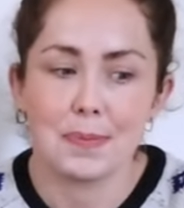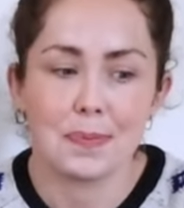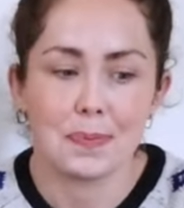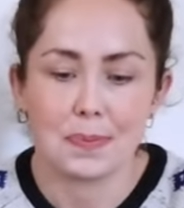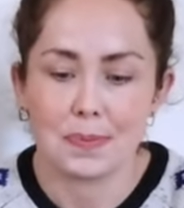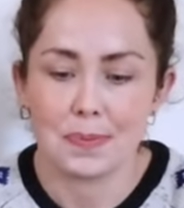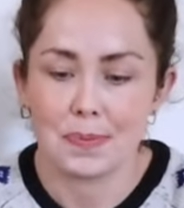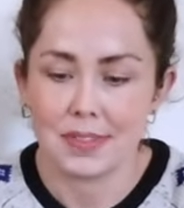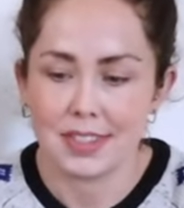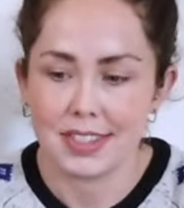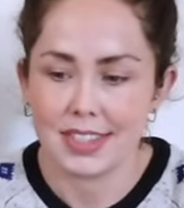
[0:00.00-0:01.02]

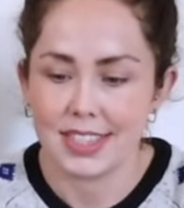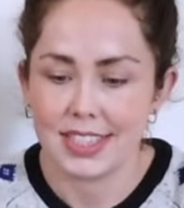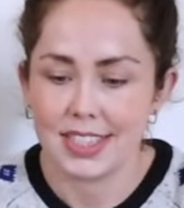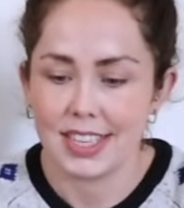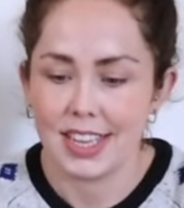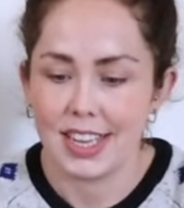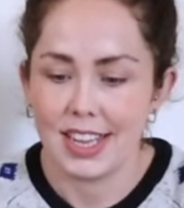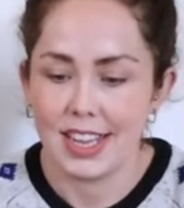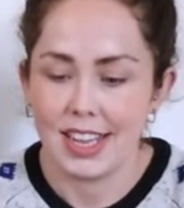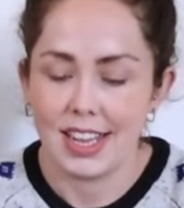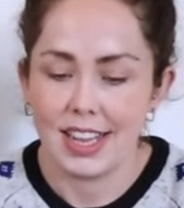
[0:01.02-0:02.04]

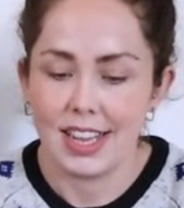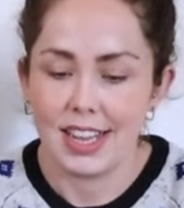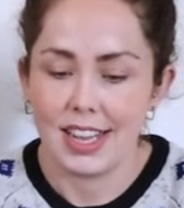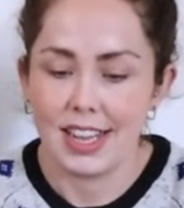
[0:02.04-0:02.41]
(not speaking)